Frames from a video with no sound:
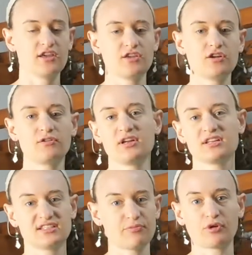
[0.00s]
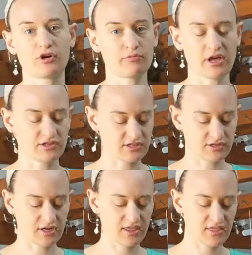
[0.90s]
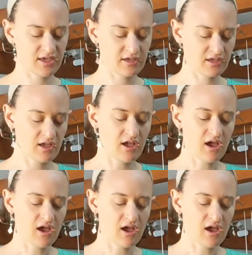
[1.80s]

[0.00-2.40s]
You don't need a zipper or buttons or anything.